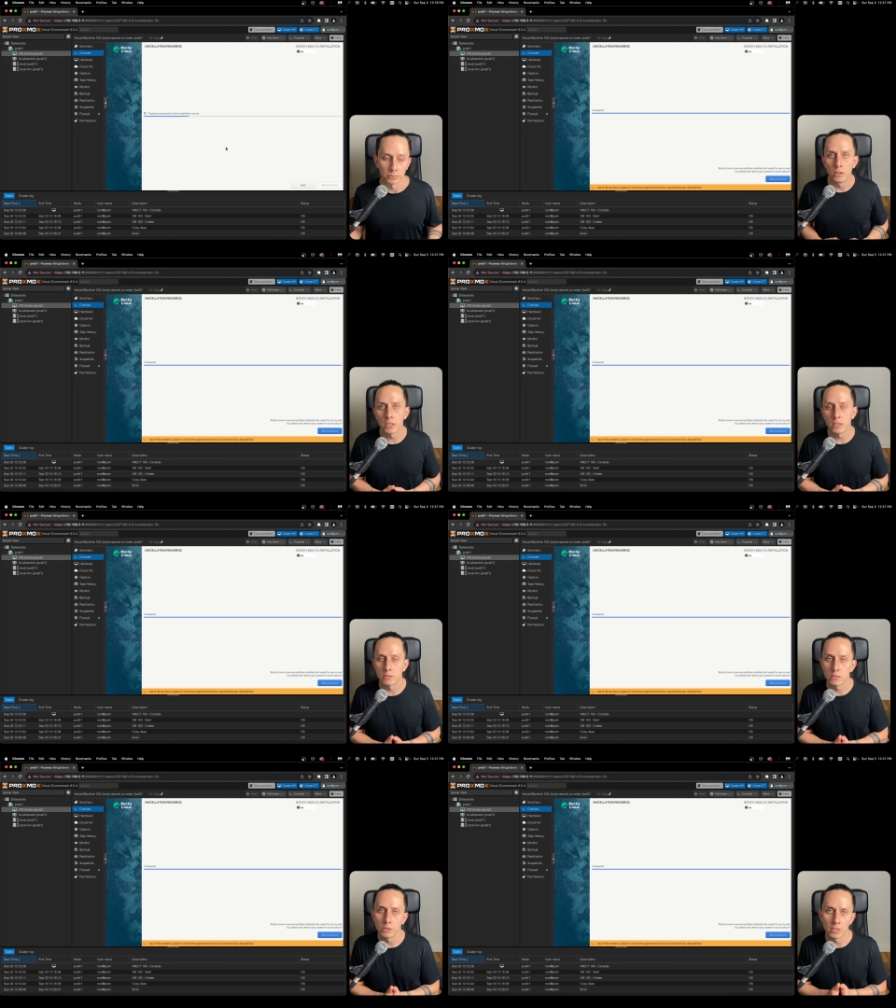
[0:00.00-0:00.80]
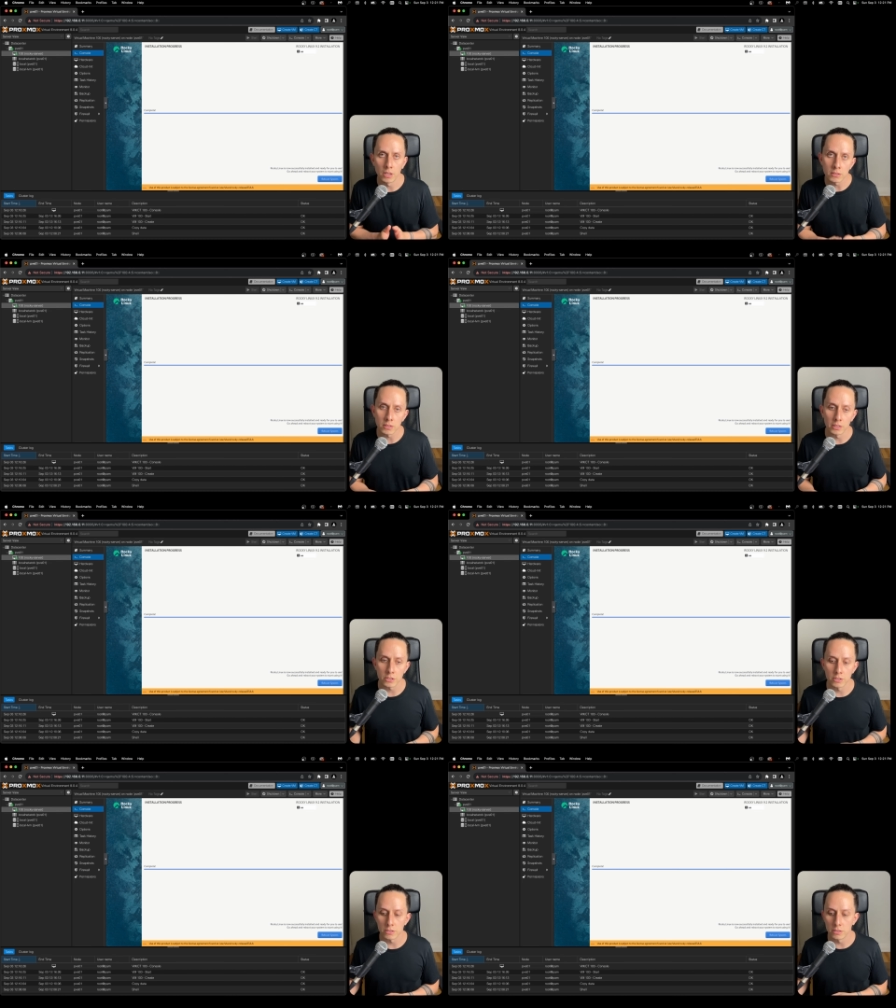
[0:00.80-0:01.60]
Okay, so the
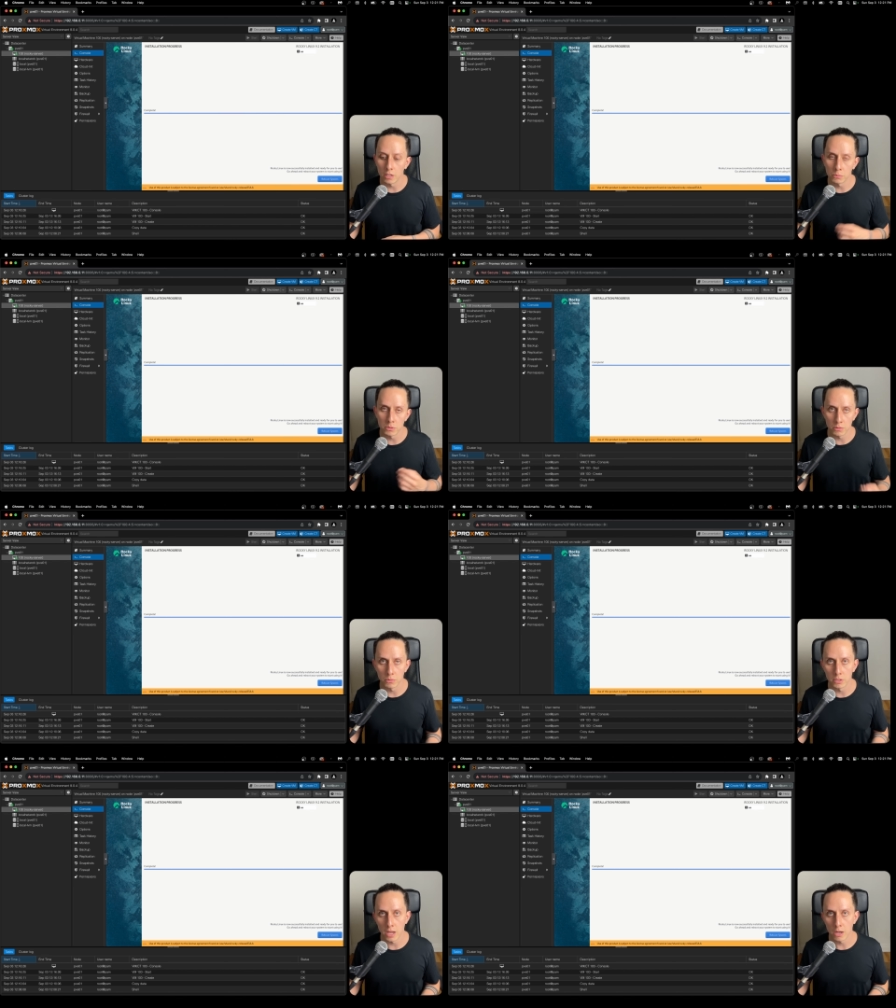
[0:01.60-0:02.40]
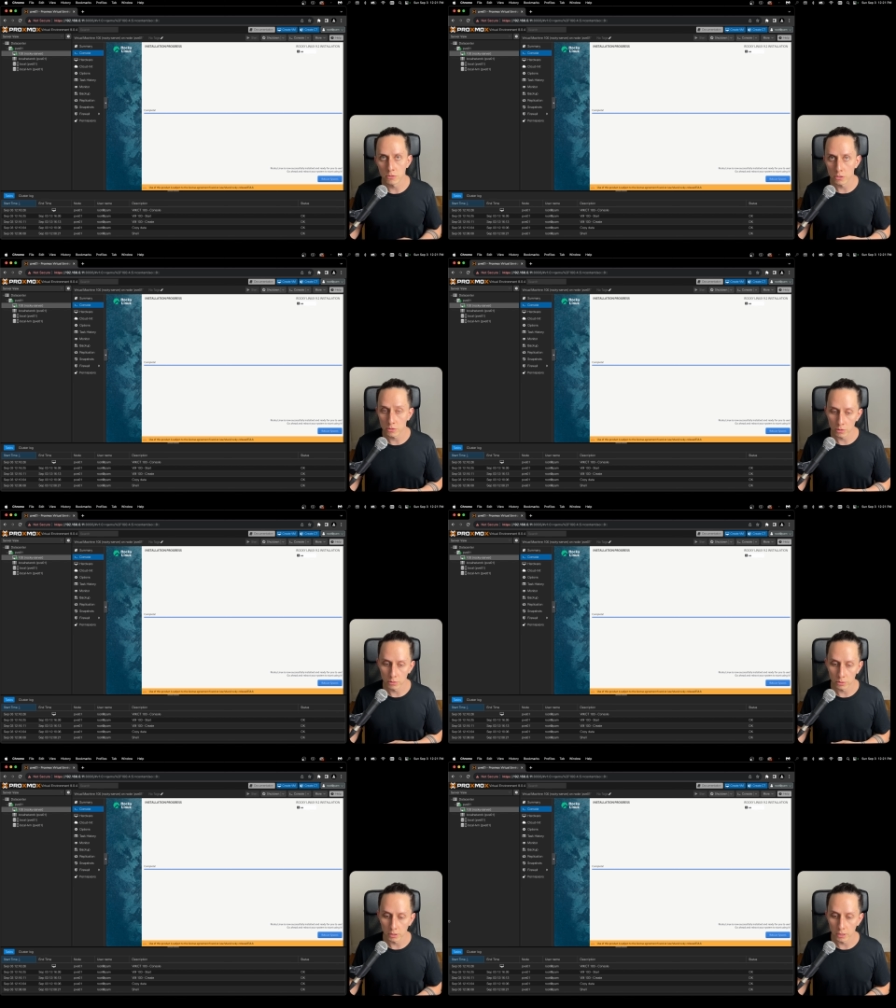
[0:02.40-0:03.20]
installation is done. We're now just going
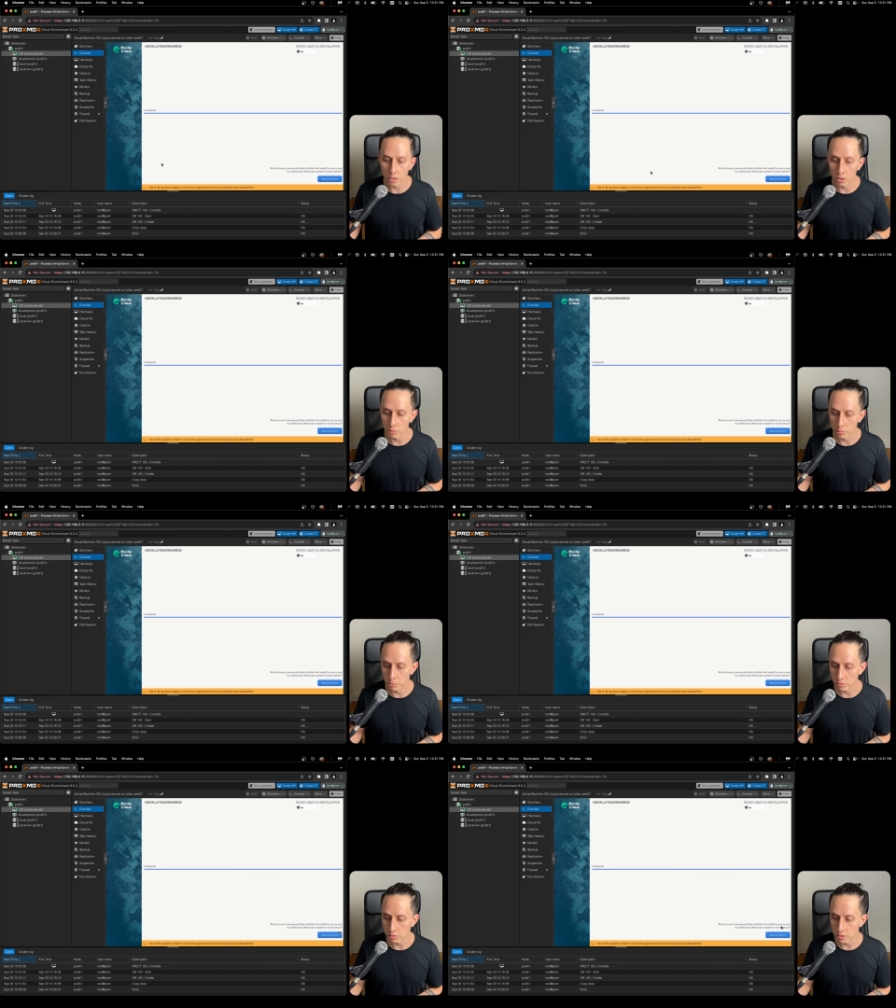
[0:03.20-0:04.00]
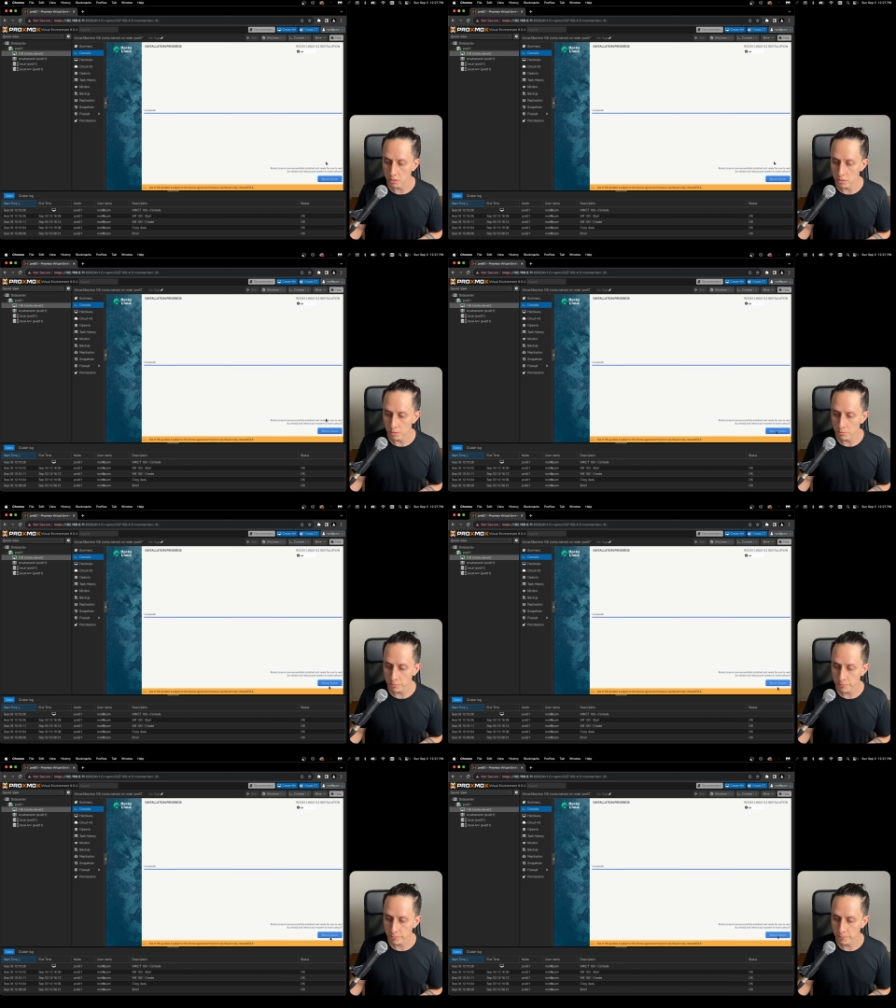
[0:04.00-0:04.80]
to click on reboot system
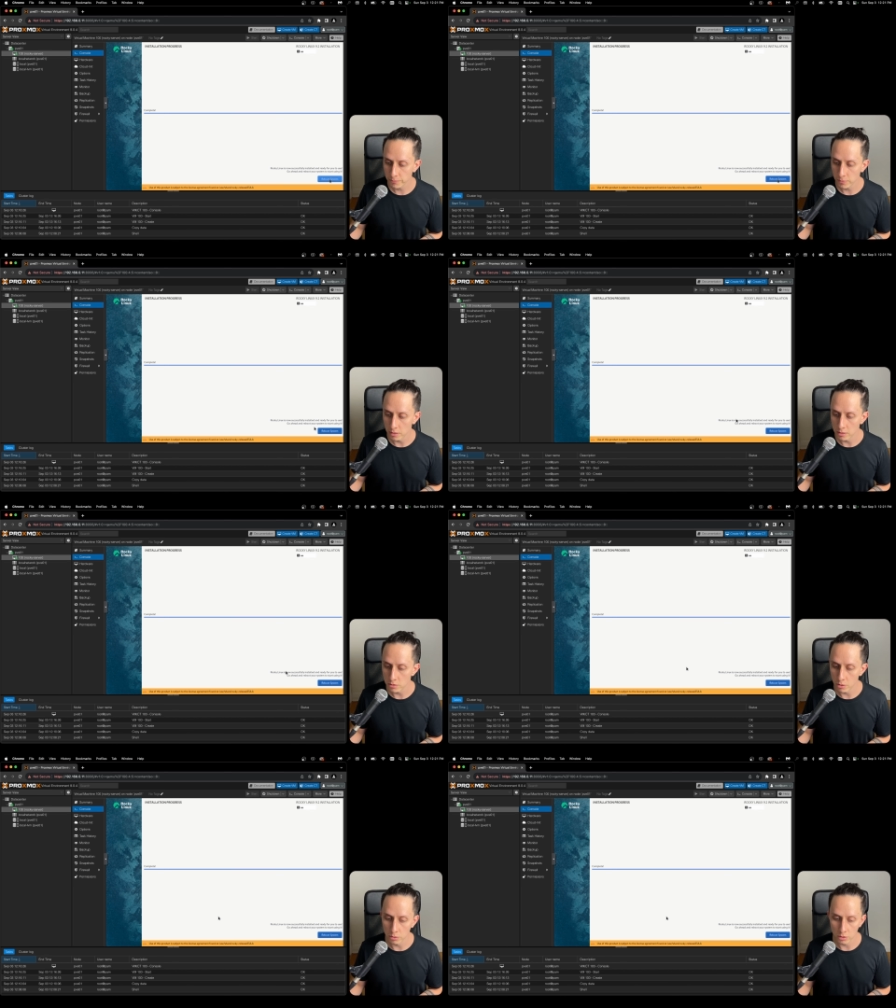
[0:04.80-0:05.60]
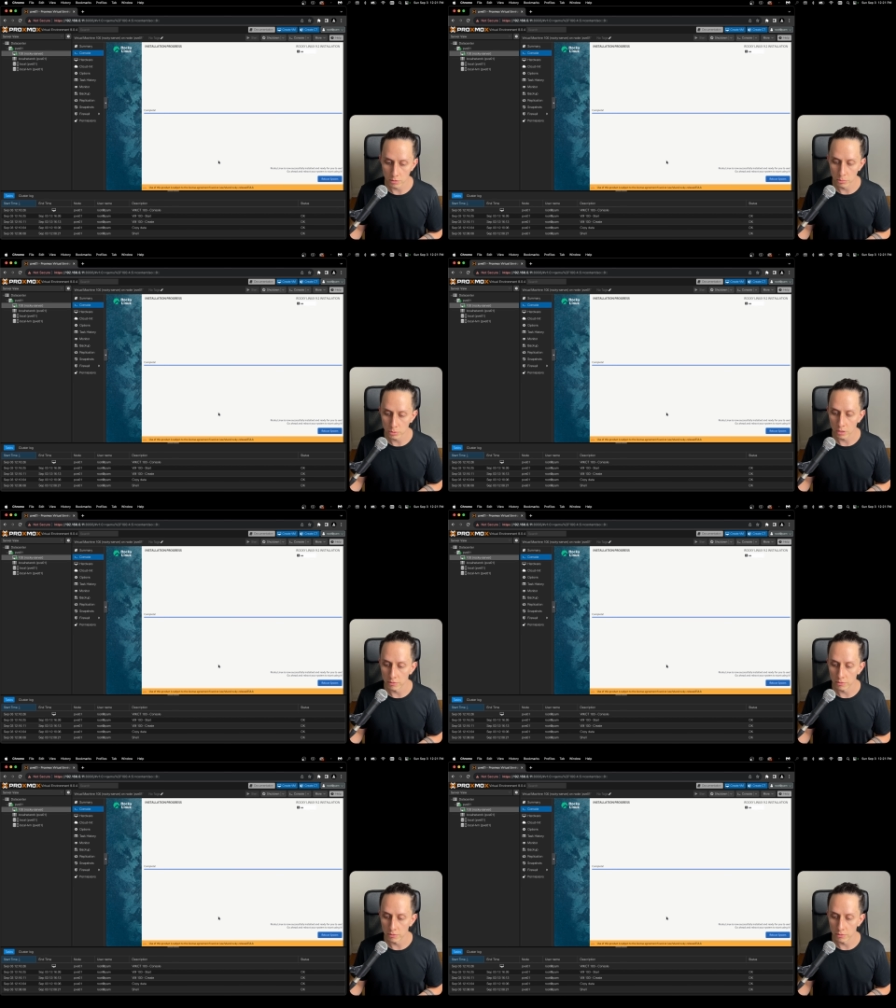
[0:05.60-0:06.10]
and this is going to reboot our